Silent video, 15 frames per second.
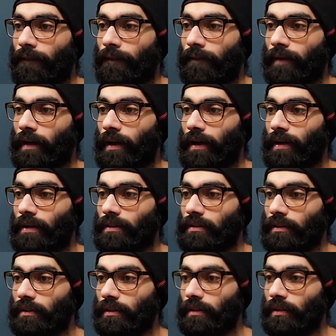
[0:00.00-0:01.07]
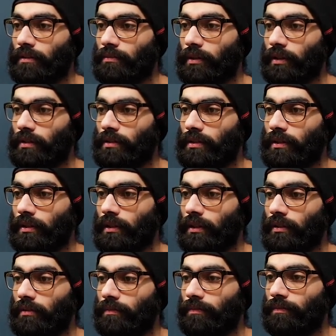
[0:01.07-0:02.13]
High, say, let's make it
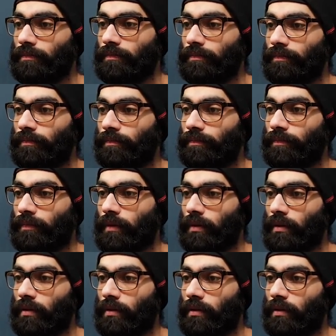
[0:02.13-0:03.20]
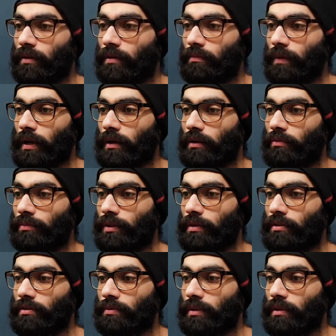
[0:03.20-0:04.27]
screen. Background be
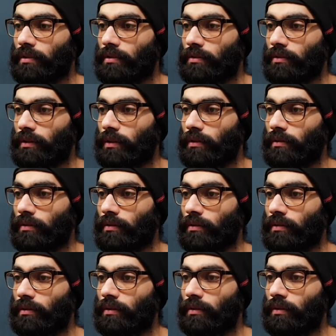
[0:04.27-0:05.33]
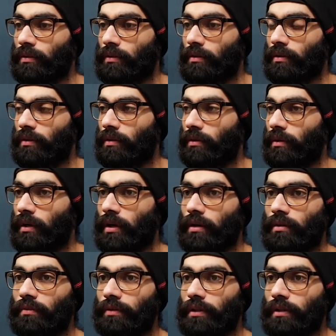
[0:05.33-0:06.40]
transparent. Okay.
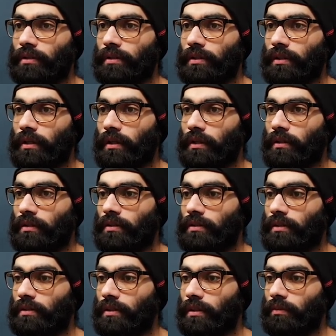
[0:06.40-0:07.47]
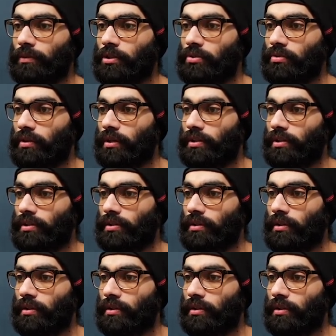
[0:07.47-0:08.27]
Now we're going to select this and say image trace.